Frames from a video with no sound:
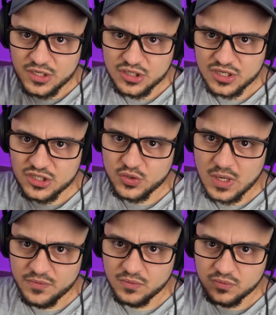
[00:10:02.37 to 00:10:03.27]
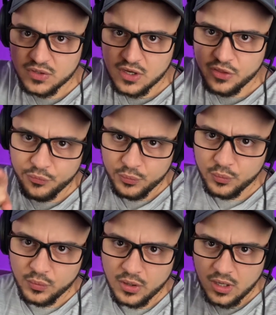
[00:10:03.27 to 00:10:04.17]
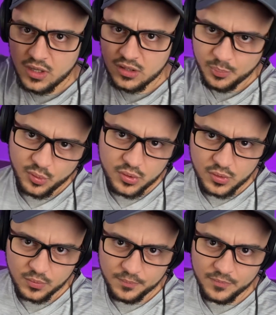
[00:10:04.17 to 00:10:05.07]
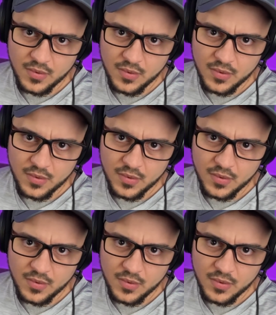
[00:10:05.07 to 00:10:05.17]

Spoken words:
just traveled through the portal.